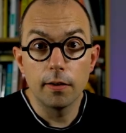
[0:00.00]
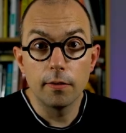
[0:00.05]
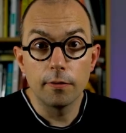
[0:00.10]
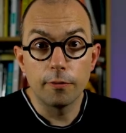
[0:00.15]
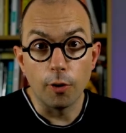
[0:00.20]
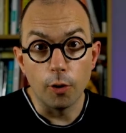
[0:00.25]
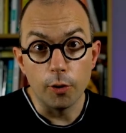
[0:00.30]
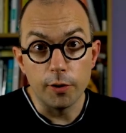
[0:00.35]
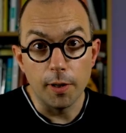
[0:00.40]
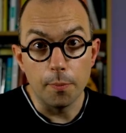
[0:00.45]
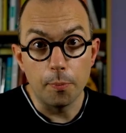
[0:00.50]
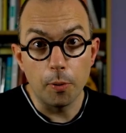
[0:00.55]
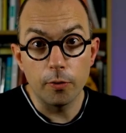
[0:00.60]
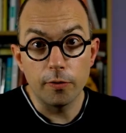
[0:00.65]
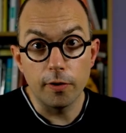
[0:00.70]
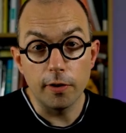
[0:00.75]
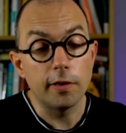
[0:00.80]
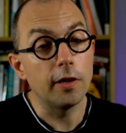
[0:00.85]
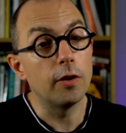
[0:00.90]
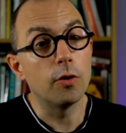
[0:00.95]
for a
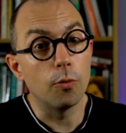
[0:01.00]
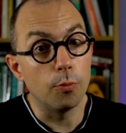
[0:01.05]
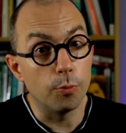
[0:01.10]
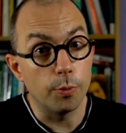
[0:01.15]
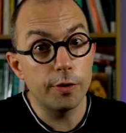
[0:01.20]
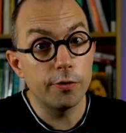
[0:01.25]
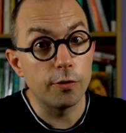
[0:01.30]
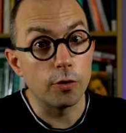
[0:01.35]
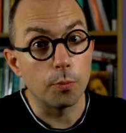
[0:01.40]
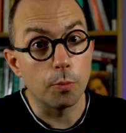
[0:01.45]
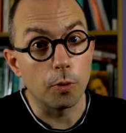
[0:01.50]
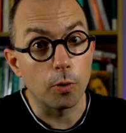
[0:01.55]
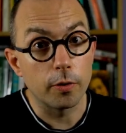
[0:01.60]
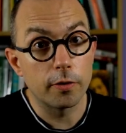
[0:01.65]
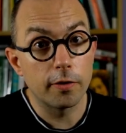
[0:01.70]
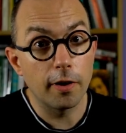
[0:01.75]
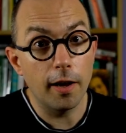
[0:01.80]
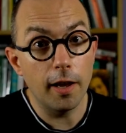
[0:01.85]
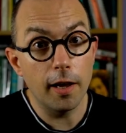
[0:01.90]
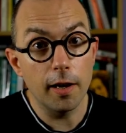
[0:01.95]
deposit in a reasonable
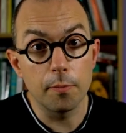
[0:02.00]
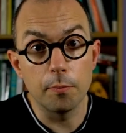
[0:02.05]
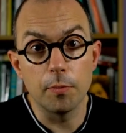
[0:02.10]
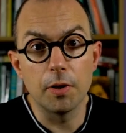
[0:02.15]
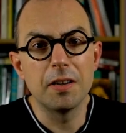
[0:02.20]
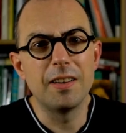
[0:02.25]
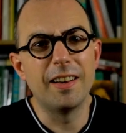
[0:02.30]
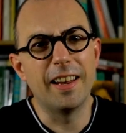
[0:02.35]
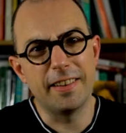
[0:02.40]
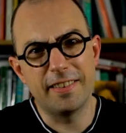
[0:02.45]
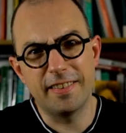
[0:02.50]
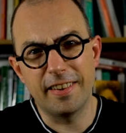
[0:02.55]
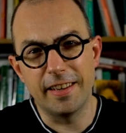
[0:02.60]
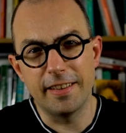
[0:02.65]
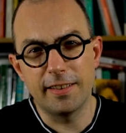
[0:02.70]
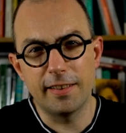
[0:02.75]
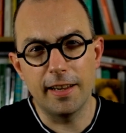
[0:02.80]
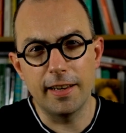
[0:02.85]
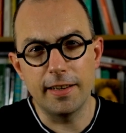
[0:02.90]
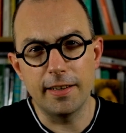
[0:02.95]
time, let's say
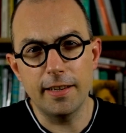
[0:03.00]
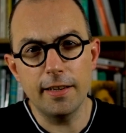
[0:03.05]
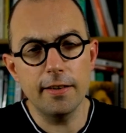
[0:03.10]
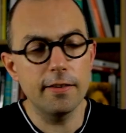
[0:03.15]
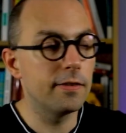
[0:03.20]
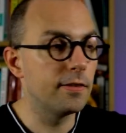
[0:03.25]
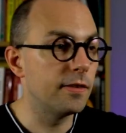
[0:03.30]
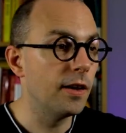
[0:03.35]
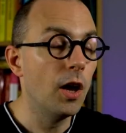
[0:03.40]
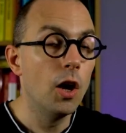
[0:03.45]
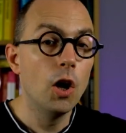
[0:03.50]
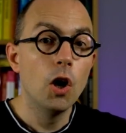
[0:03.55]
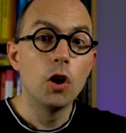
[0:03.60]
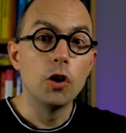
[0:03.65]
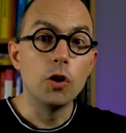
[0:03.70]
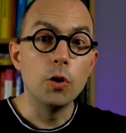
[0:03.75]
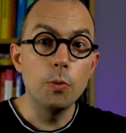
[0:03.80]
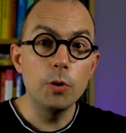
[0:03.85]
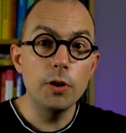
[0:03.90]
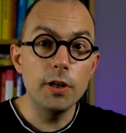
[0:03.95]
10 years,
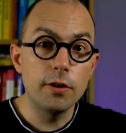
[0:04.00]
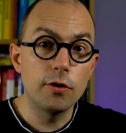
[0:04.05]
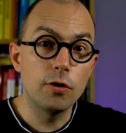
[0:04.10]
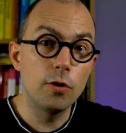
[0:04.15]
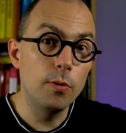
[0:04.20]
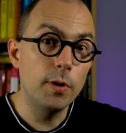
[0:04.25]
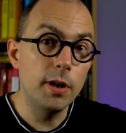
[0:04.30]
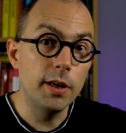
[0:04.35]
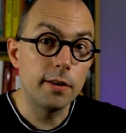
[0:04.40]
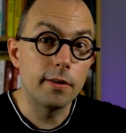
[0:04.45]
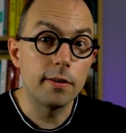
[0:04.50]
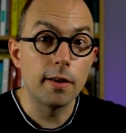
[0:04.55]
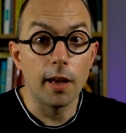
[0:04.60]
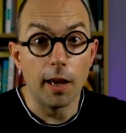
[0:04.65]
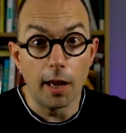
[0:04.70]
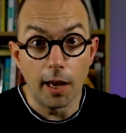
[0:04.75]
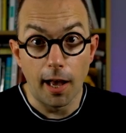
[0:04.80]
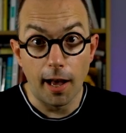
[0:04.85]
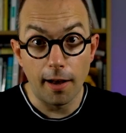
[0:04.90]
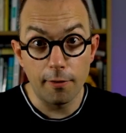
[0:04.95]
you would need to eat
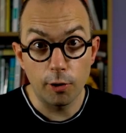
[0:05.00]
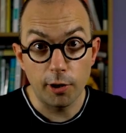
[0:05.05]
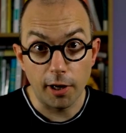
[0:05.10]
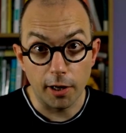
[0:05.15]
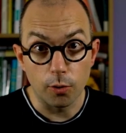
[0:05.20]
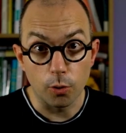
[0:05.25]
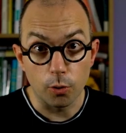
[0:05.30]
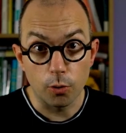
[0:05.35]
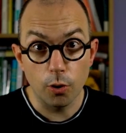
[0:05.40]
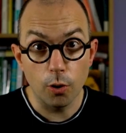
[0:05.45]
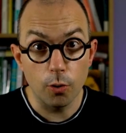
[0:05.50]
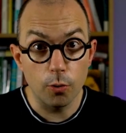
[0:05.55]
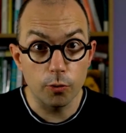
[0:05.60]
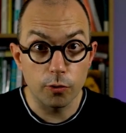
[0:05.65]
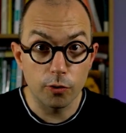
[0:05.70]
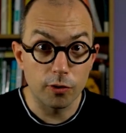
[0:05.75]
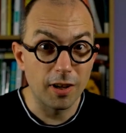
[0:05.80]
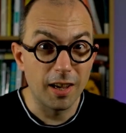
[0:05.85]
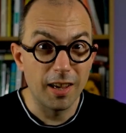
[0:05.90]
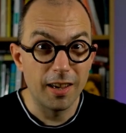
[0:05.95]
avocado
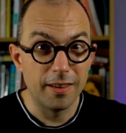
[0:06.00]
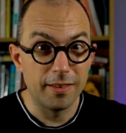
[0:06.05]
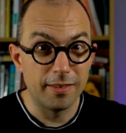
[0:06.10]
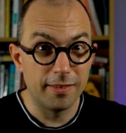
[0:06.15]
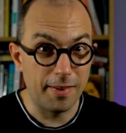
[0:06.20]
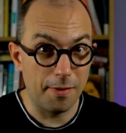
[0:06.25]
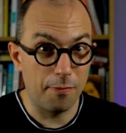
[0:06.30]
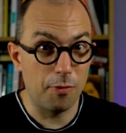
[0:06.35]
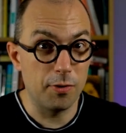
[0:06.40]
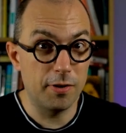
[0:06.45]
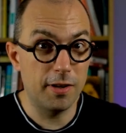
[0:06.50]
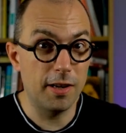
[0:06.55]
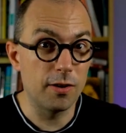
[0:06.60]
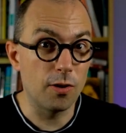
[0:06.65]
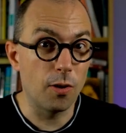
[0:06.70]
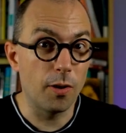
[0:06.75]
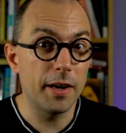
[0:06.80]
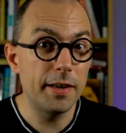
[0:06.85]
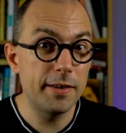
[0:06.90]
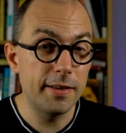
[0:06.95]
toast 17
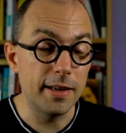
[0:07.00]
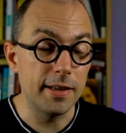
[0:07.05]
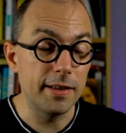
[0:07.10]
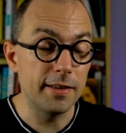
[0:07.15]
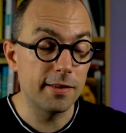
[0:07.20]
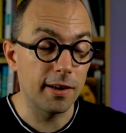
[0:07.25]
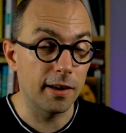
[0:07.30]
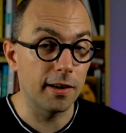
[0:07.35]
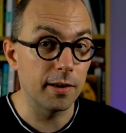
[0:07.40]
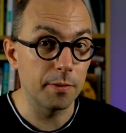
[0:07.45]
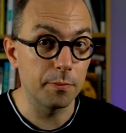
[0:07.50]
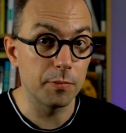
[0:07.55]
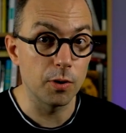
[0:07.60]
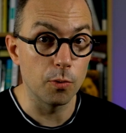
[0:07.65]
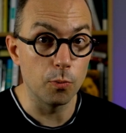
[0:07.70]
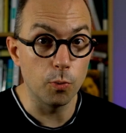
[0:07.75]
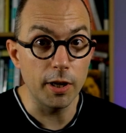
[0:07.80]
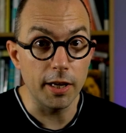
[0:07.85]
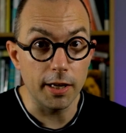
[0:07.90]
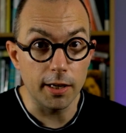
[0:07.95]
or 18 times a
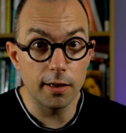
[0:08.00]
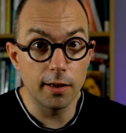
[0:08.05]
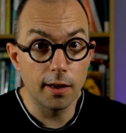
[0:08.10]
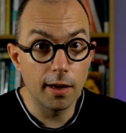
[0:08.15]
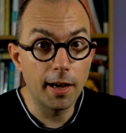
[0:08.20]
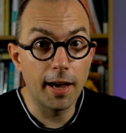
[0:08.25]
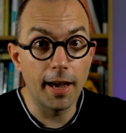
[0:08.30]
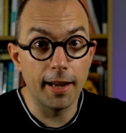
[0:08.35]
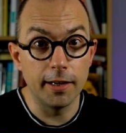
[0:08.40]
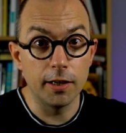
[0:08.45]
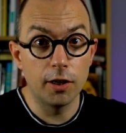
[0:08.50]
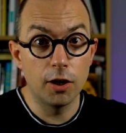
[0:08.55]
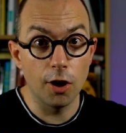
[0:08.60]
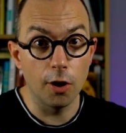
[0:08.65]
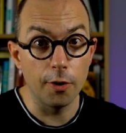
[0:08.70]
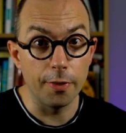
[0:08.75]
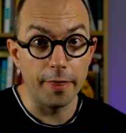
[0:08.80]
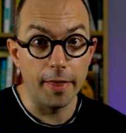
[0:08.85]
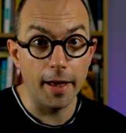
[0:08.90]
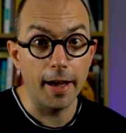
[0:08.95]
week and
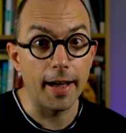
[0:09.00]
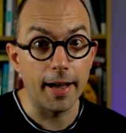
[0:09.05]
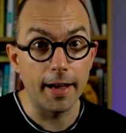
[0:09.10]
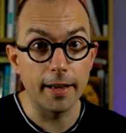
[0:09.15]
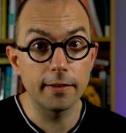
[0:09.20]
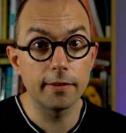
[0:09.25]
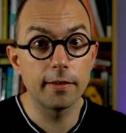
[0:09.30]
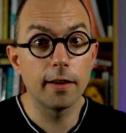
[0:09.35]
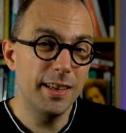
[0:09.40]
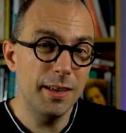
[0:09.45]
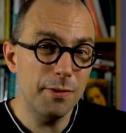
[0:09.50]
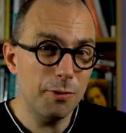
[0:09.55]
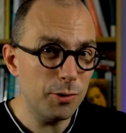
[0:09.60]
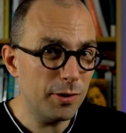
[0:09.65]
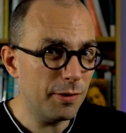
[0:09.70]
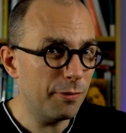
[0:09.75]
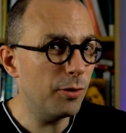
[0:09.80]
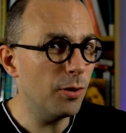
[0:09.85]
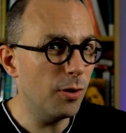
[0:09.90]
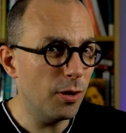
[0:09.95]
cut that. Even
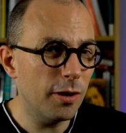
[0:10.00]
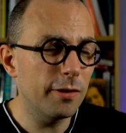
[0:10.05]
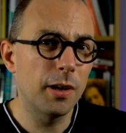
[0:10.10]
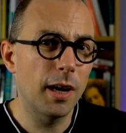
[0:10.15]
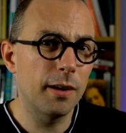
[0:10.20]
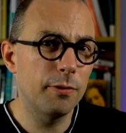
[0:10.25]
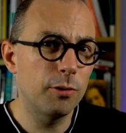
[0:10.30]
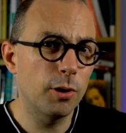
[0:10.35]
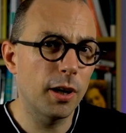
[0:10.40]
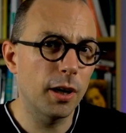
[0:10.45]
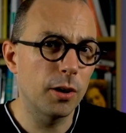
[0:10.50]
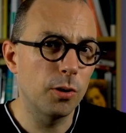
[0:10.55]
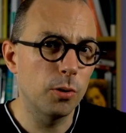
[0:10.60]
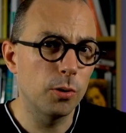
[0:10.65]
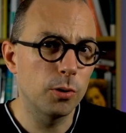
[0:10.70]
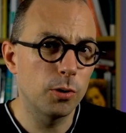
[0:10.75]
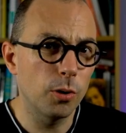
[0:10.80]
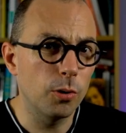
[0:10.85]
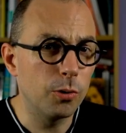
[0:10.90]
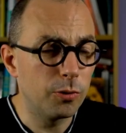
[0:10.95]
if you love
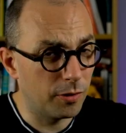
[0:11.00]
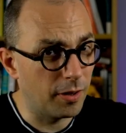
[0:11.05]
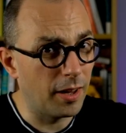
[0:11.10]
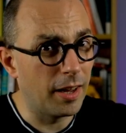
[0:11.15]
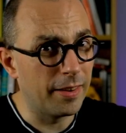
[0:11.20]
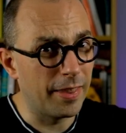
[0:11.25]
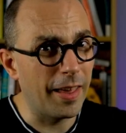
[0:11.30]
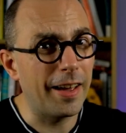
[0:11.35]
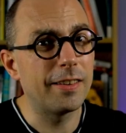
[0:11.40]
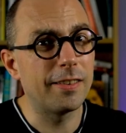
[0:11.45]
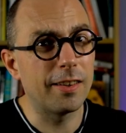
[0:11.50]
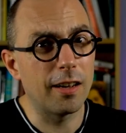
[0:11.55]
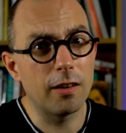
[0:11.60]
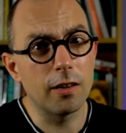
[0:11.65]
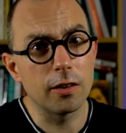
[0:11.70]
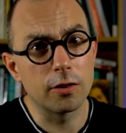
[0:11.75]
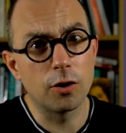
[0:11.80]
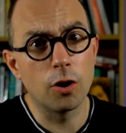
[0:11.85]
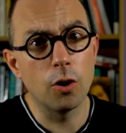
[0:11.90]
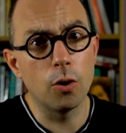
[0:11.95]
avocado toast, that's
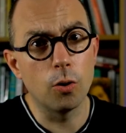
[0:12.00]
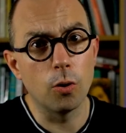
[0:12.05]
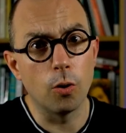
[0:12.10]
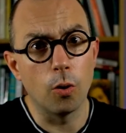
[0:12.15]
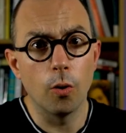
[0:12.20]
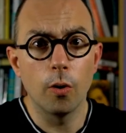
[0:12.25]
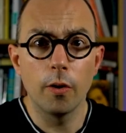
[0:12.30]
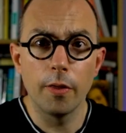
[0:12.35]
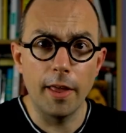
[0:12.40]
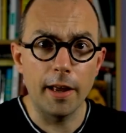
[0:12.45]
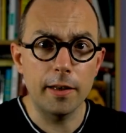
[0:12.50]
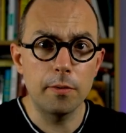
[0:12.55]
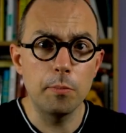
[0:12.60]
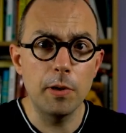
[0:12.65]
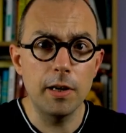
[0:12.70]
hardcore. That